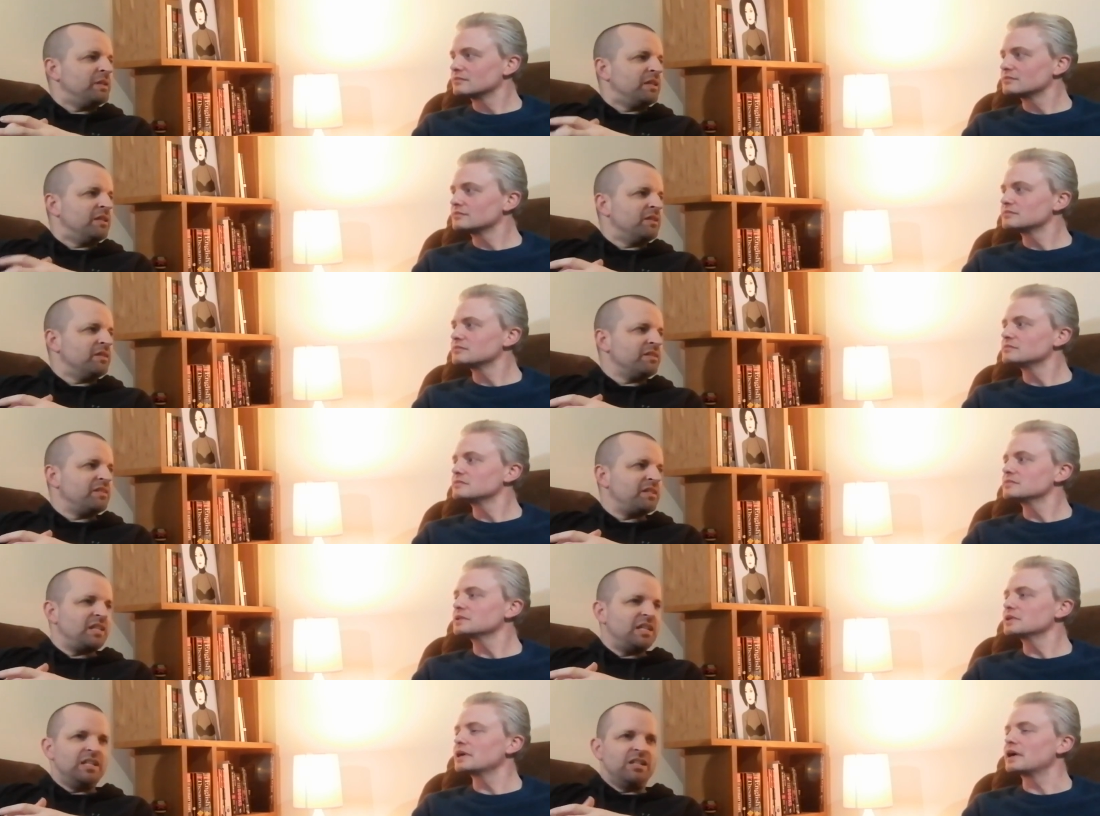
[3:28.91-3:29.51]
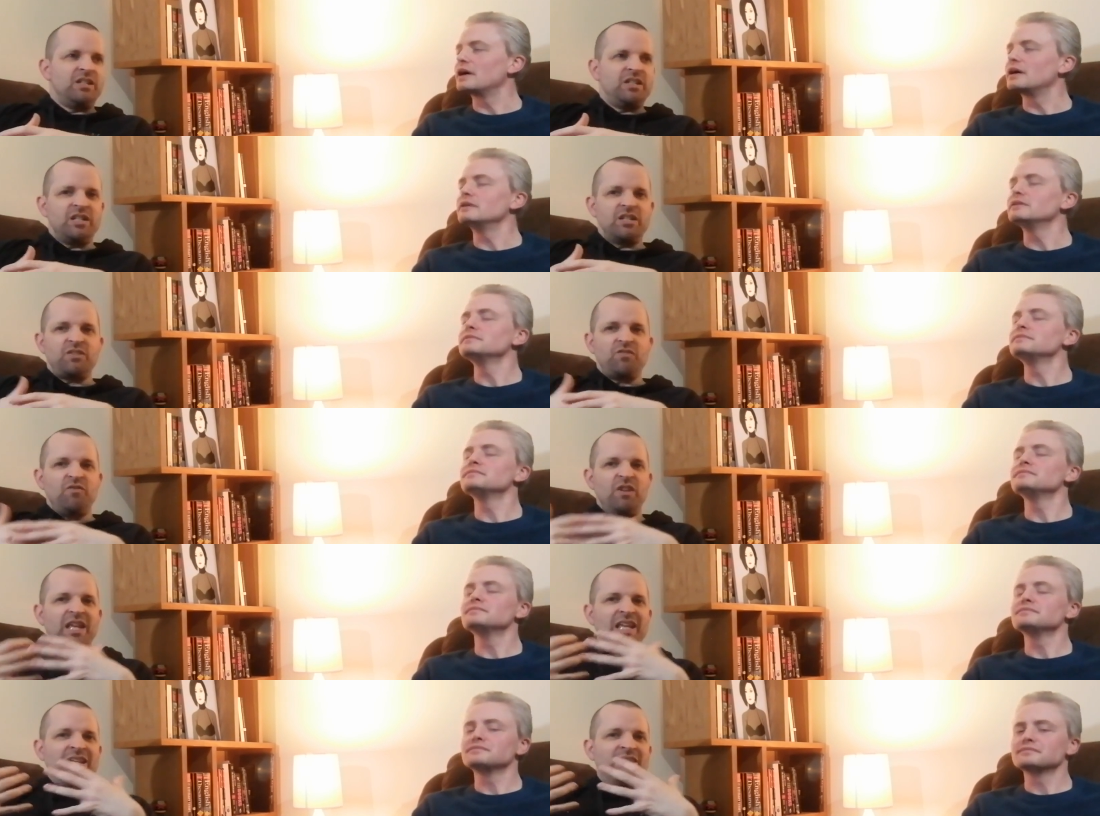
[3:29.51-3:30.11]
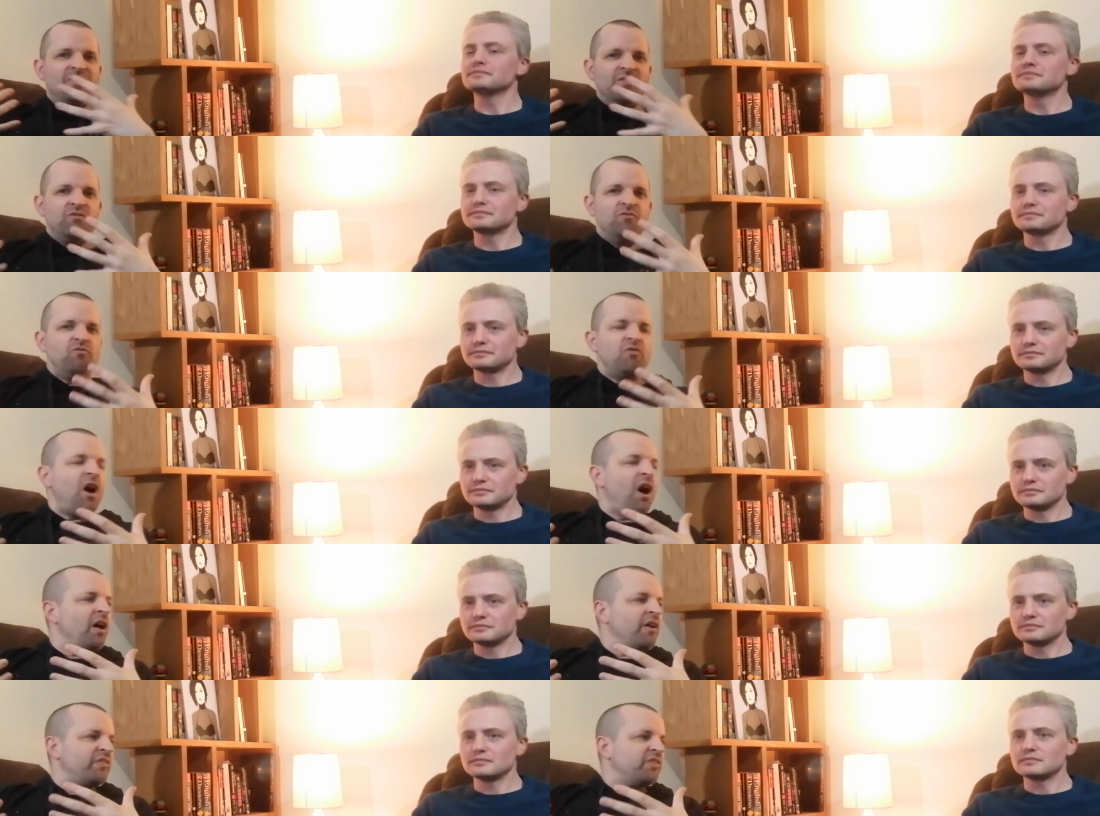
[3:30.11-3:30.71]
Speaker 1: because he just even
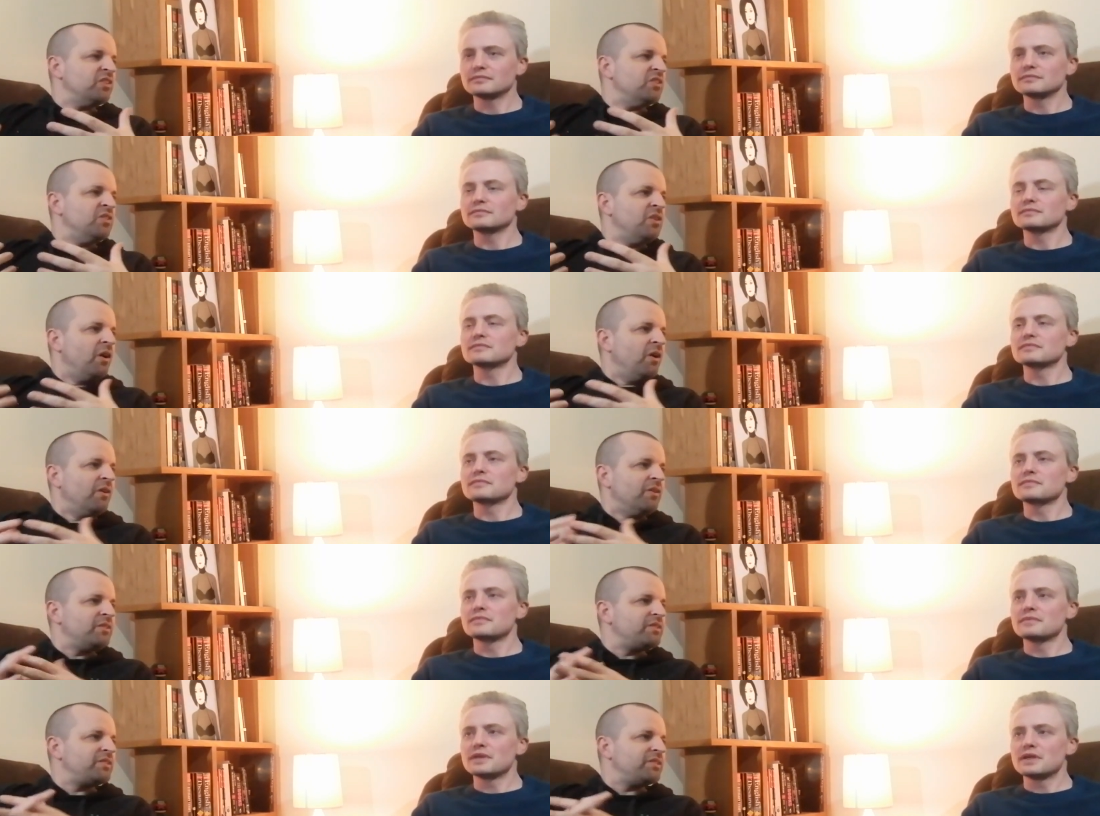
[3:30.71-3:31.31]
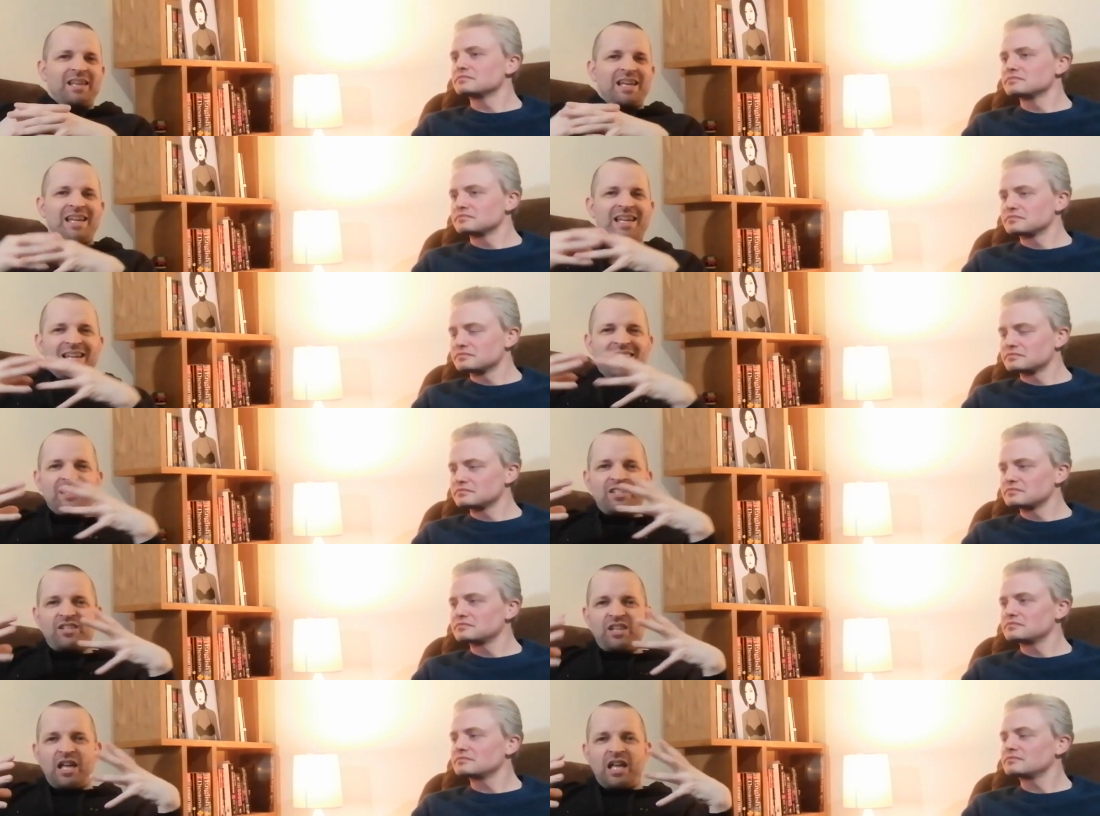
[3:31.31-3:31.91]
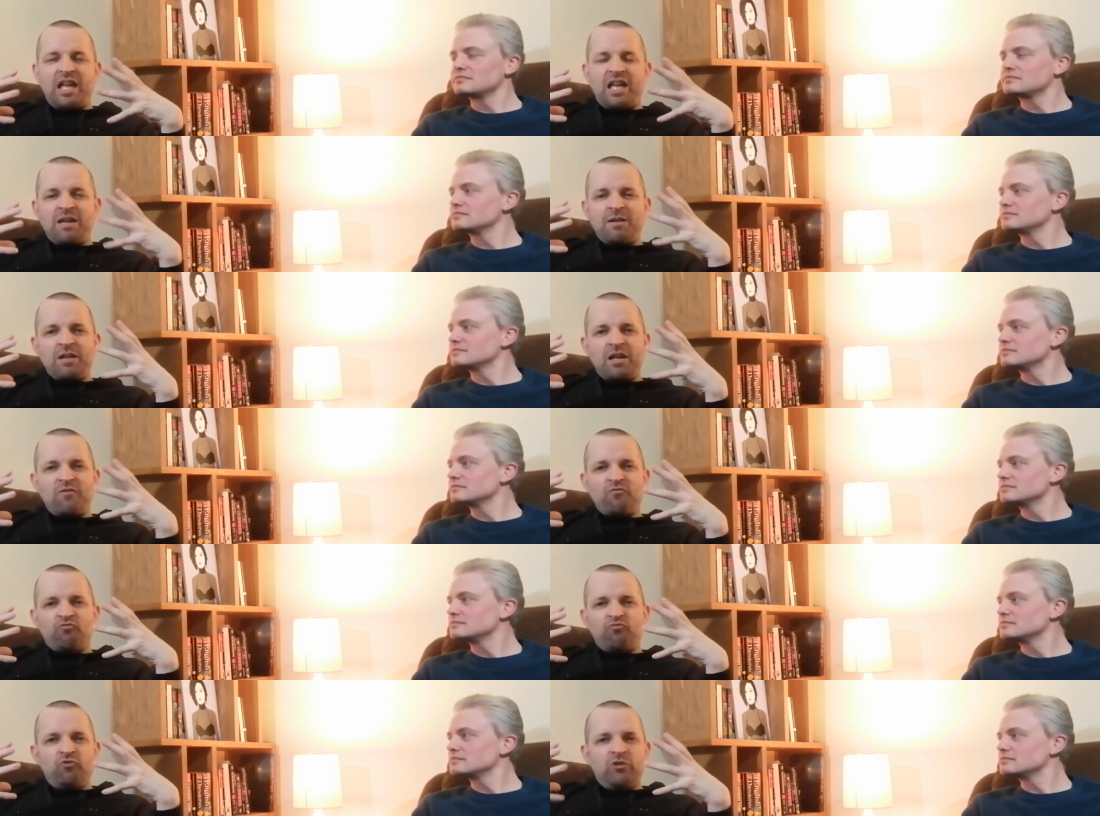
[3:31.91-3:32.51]
rather not. It
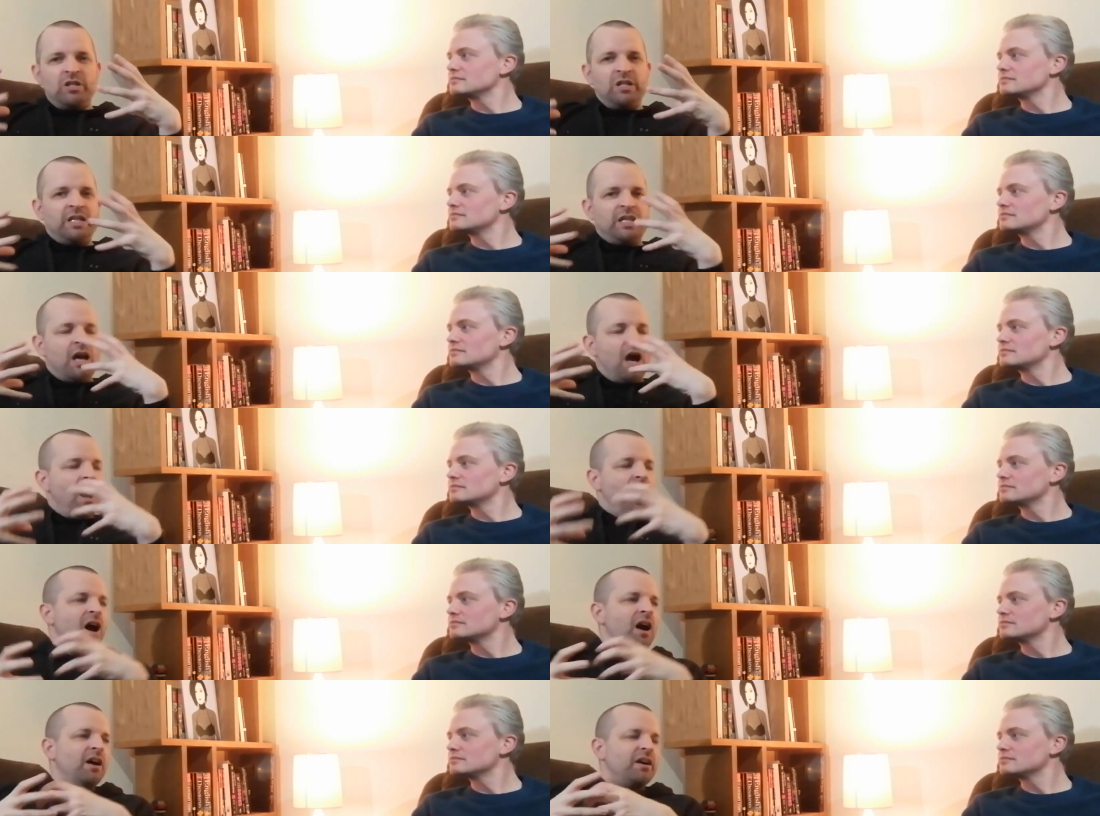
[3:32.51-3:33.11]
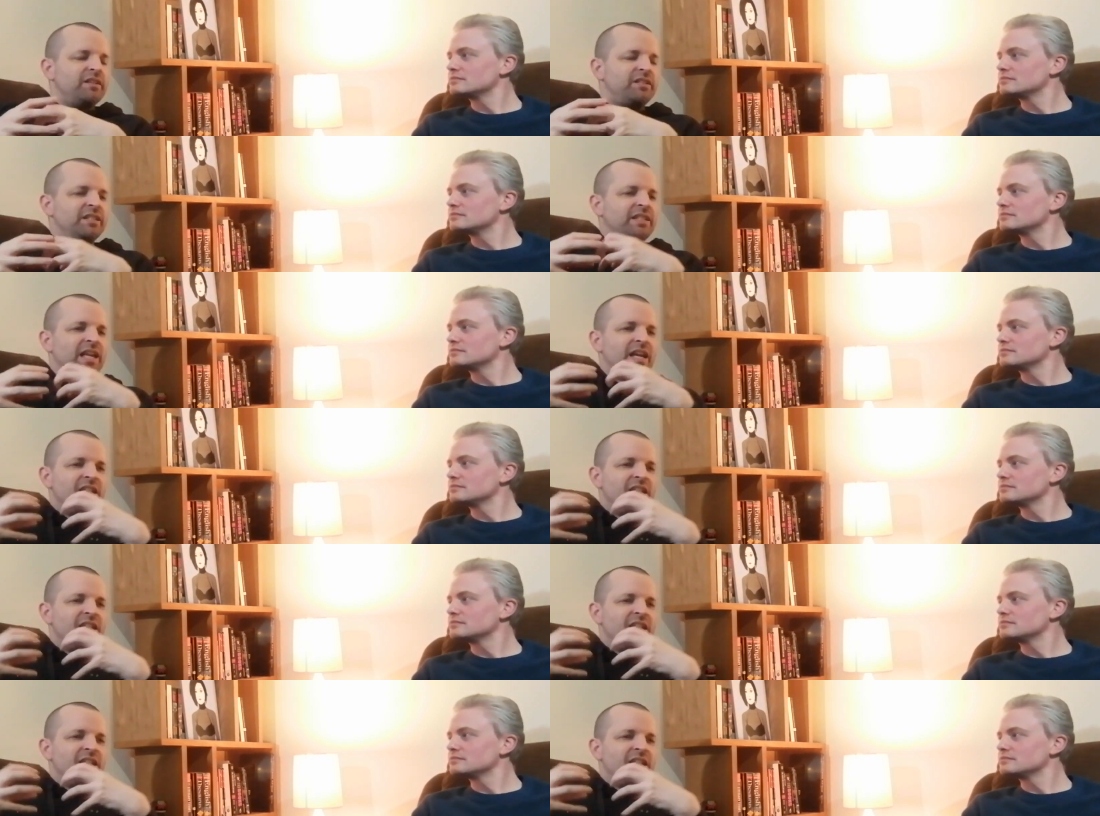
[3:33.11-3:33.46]
is really hard to